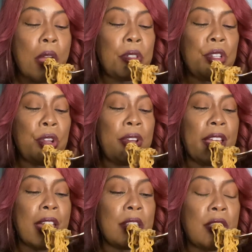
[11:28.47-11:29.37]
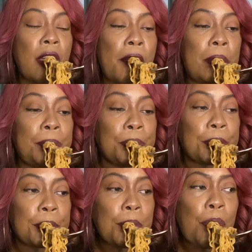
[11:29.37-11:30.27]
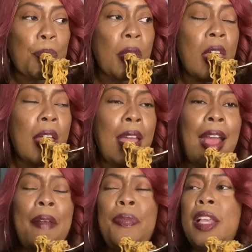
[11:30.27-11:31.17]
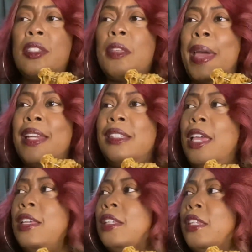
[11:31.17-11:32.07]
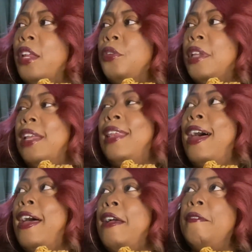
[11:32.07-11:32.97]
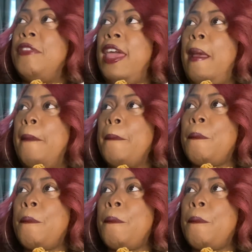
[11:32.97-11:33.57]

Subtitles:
you know, that kind of stuff. I think somebody said yesterday on their live that